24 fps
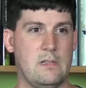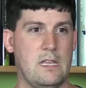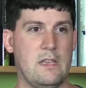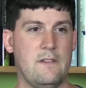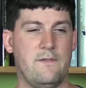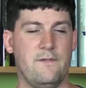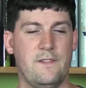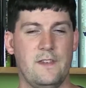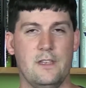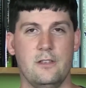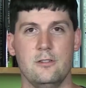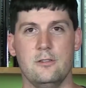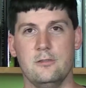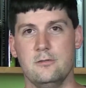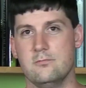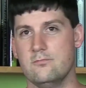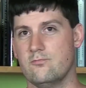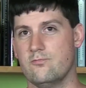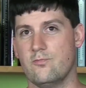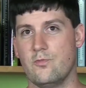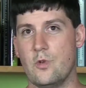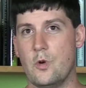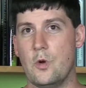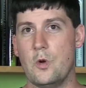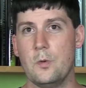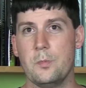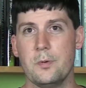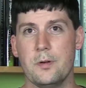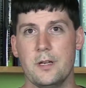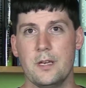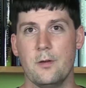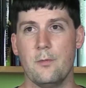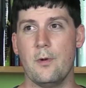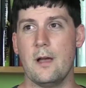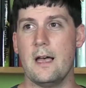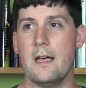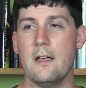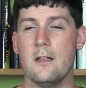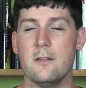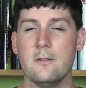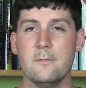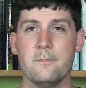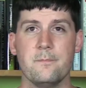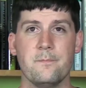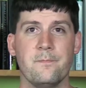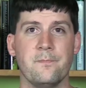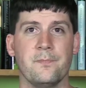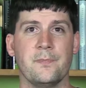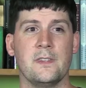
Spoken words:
feel and roll pretty well.